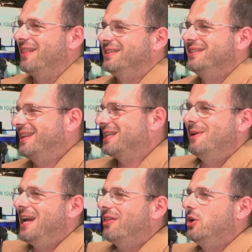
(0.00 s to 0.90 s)
and there's
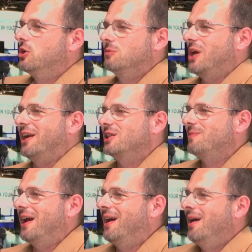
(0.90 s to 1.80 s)
many other YouTube channels
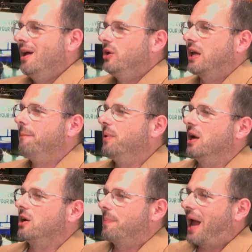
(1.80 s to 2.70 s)
where you can build
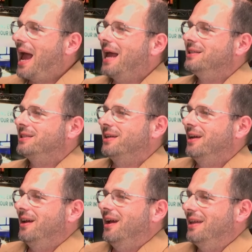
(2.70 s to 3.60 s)
out a brand
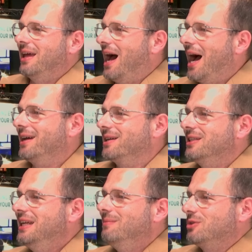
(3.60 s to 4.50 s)
and then hire a
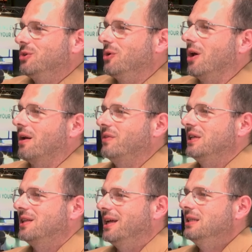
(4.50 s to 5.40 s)
team to do a lot of
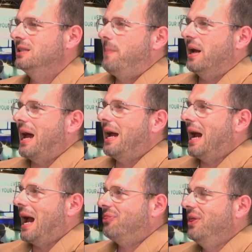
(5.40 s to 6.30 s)
these things. But
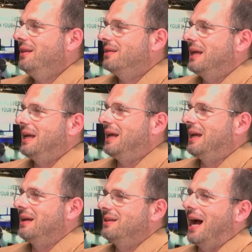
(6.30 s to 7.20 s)
I think
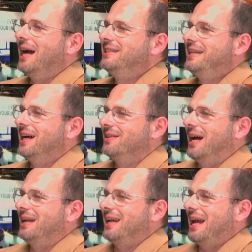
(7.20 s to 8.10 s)
the idea
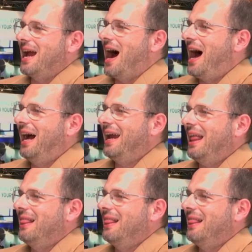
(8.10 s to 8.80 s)
that AI,